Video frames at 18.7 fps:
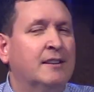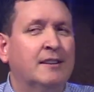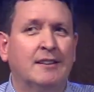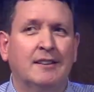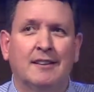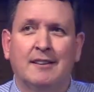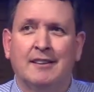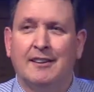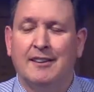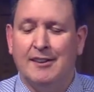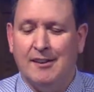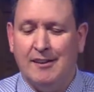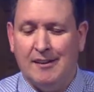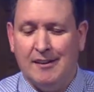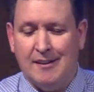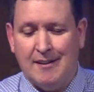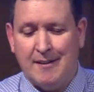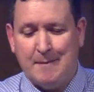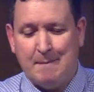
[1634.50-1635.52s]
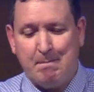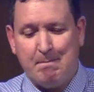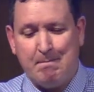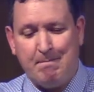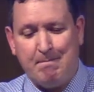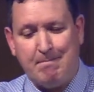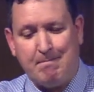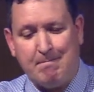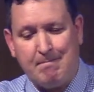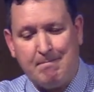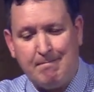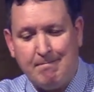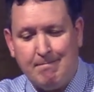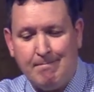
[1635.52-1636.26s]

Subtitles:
(silence)